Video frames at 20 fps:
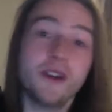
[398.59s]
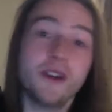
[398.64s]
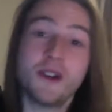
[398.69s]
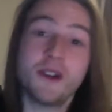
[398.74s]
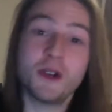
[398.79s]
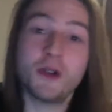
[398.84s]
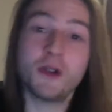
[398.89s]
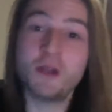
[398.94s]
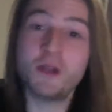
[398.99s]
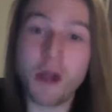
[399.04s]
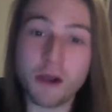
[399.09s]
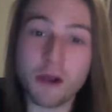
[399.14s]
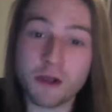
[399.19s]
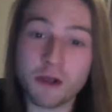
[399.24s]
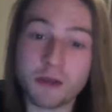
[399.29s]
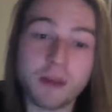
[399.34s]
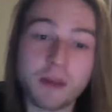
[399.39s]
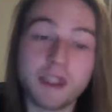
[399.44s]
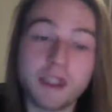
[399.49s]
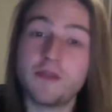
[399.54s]
Who knows,
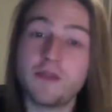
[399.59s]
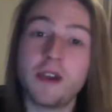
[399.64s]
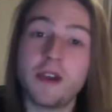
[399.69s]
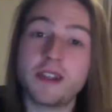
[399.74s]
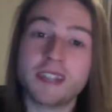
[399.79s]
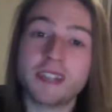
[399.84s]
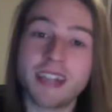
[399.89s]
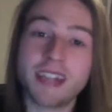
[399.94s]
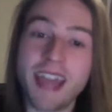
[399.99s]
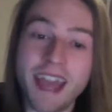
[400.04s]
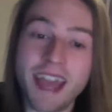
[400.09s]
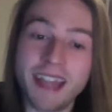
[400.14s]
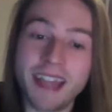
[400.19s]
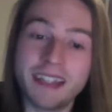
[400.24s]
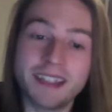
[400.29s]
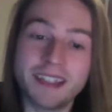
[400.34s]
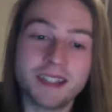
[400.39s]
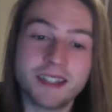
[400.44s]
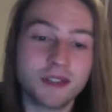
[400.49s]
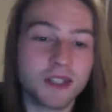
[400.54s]
but this fight's going to
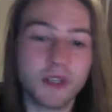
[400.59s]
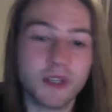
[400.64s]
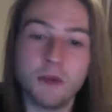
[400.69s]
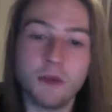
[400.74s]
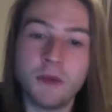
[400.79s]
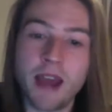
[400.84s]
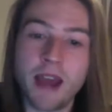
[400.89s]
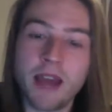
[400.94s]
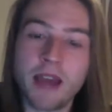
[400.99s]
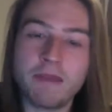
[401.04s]
end some way.